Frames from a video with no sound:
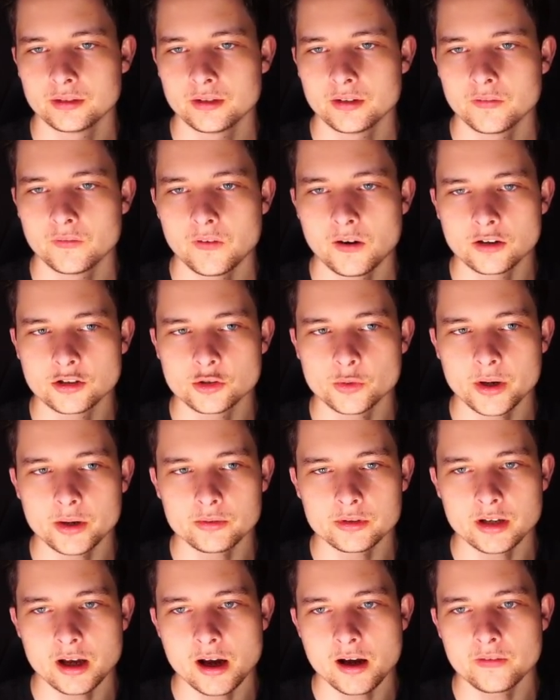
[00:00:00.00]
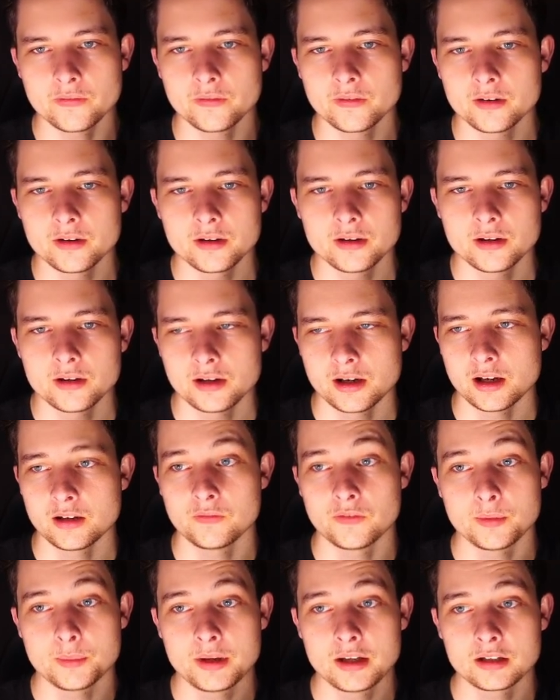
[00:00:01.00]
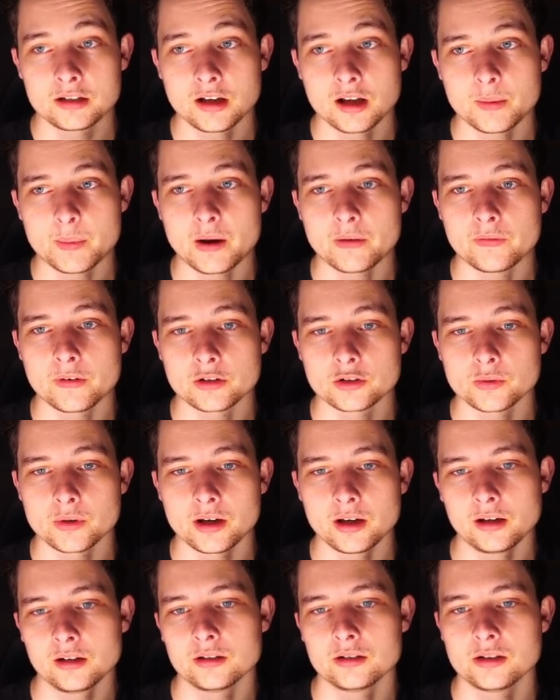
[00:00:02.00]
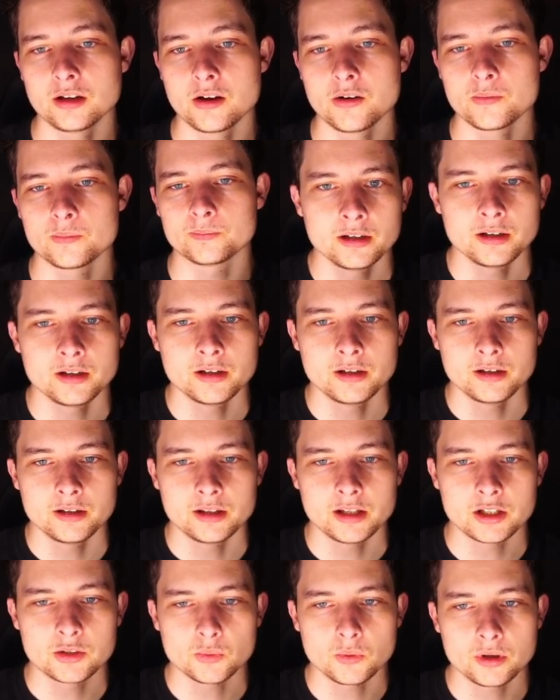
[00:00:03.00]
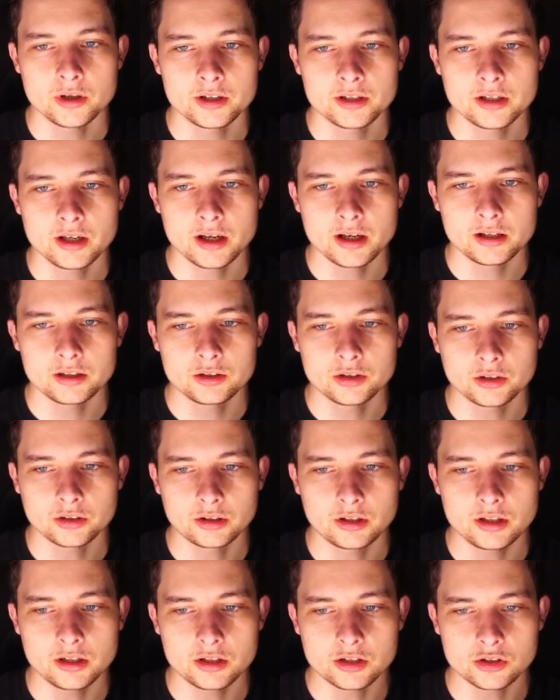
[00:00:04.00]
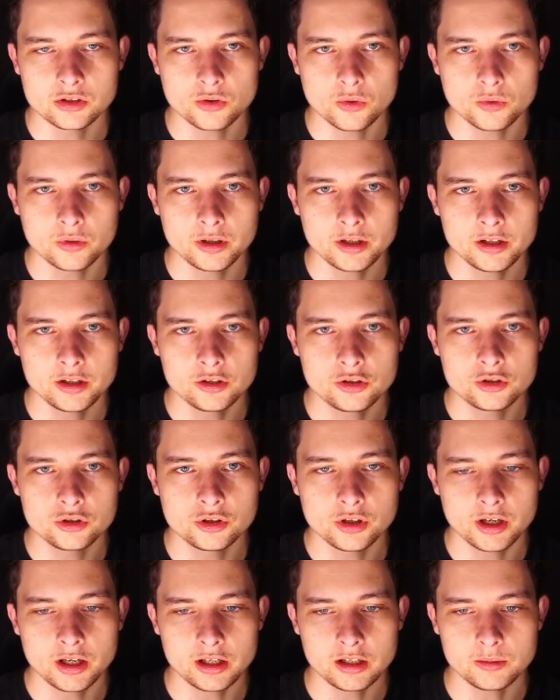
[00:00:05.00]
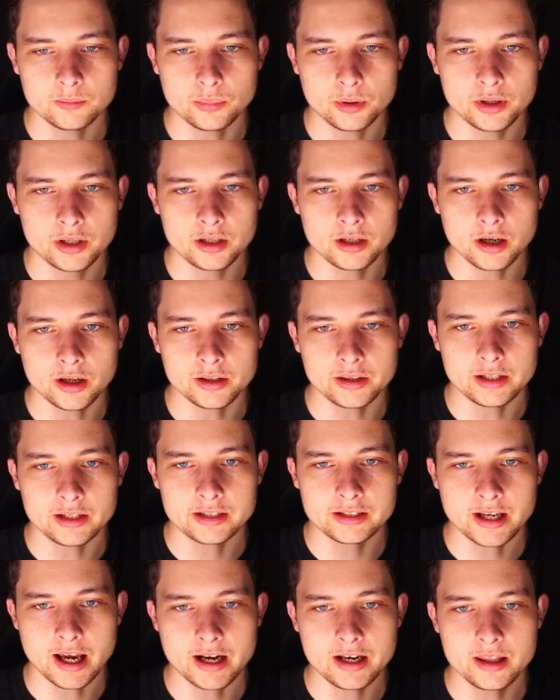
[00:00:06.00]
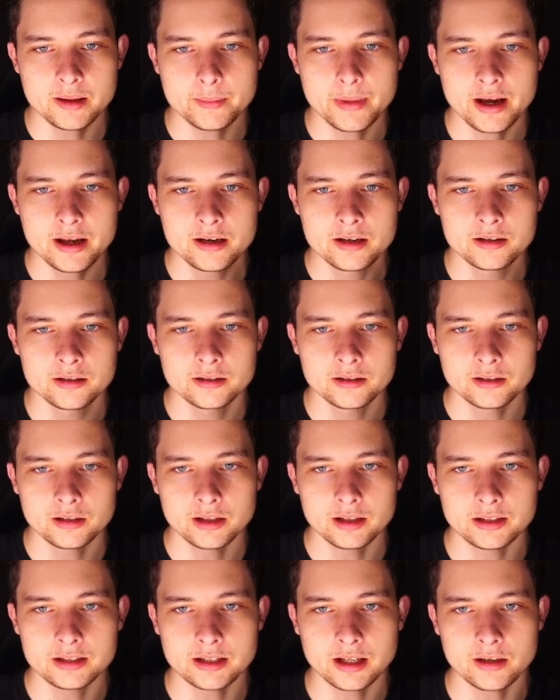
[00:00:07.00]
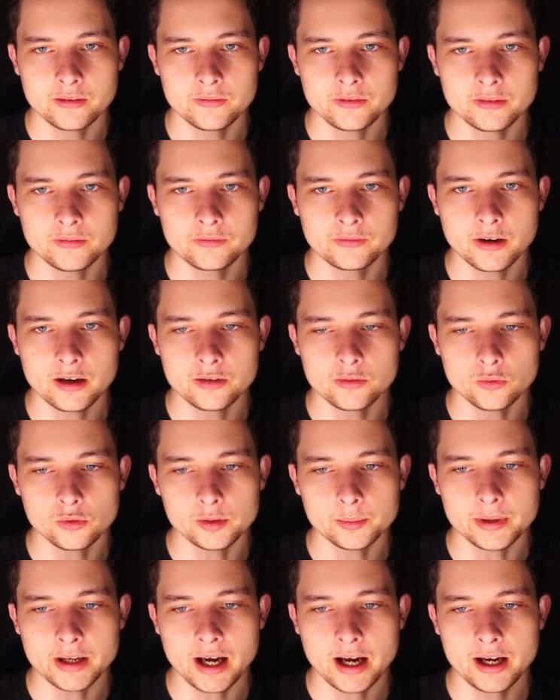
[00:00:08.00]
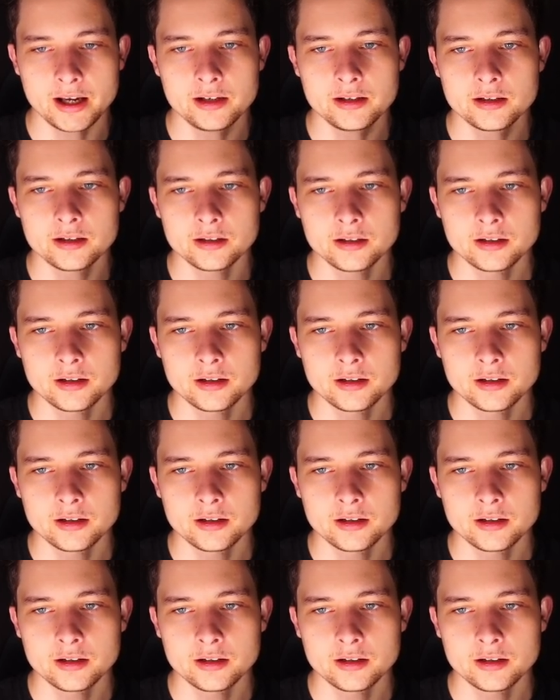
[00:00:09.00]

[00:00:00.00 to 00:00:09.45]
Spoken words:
Feng shui was off. And for me, it's all about feng shui. So this one took the storage and put it on the side of the bed instead of in front or behind,